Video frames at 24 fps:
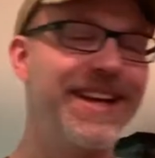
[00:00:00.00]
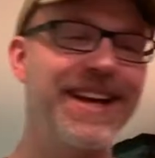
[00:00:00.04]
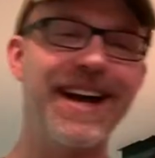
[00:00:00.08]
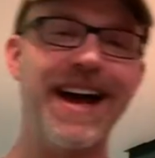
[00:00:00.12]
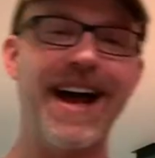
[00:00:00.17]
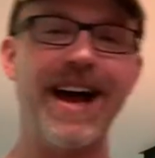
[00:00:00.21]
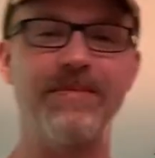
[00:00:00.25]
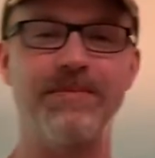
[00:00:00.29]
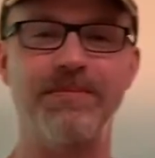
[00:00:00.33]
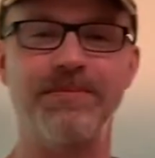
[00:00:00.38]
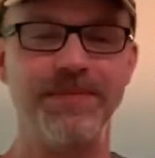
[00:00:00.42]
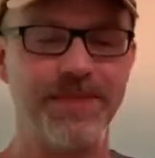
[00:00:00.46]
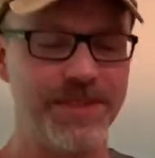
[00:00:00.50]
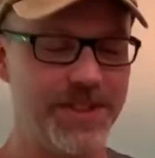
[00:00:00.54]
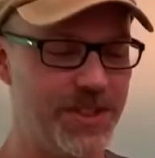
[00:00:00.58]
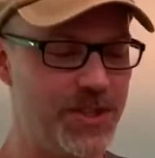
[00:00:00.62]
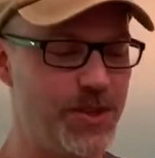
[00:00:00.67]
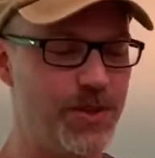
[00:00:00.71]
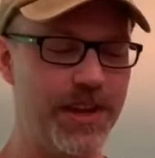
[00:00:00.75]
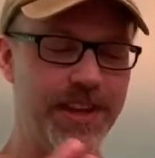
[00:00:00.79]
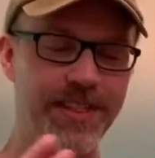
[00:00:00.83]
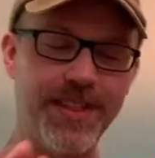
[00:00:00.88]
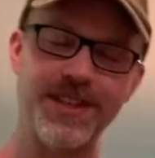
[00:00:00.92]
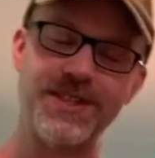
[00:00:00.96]
I'm
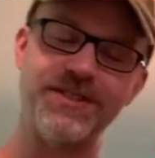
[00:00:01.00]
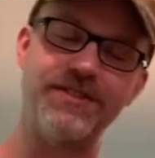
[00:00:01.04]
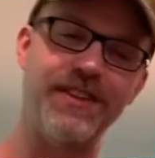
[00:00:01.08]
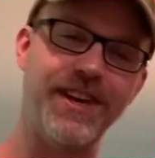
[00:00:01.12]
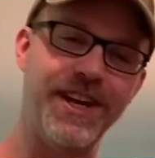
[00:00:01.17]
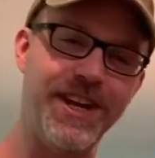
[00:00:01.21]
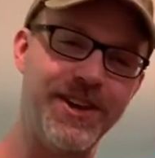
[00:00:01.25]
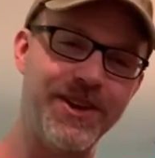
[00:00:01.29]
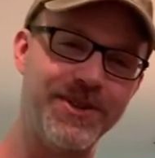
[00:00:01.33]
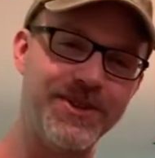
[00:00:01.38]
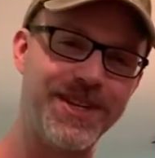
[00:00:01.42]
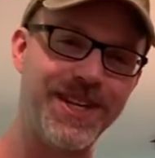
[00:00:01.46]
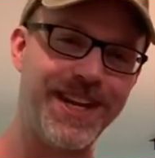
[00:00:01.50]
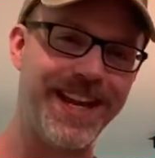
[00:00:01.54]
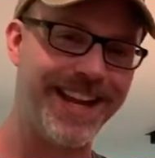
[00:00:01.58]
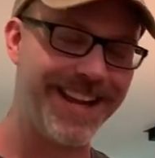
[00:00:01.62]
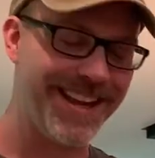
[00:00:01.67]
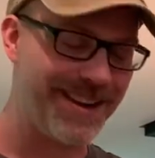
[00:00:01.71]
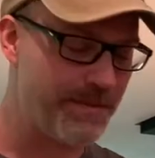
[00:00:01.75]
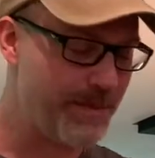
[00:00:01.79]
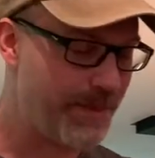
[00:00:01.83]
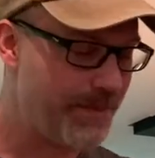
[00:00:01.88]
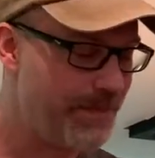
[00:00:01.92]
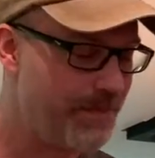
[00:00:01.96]
doing this video today
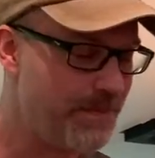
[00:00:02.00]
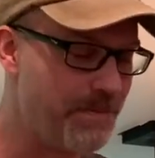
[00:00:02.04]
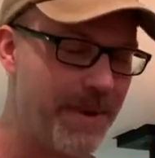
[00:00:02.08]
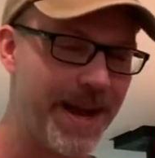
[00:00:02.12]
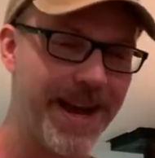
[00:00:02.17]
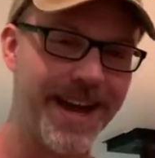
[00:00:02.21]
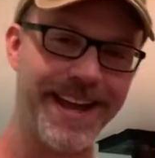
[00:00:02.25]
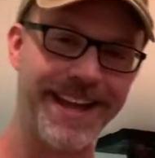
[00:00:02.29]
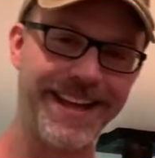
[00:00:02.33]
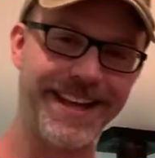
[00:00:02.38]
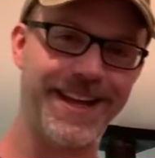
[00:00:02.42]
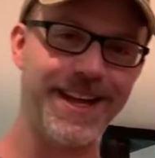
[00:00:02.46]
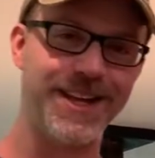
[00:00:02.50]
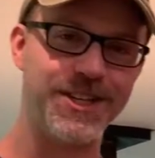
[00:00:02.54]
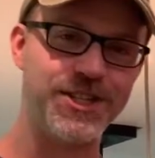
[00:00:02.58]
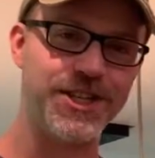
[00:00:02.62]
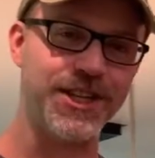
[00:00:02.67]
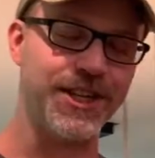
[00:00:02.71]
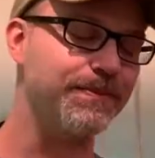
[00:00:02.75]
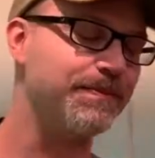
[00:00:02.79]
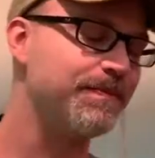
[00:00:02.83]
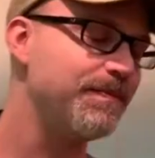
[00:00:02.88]
in my kitchen.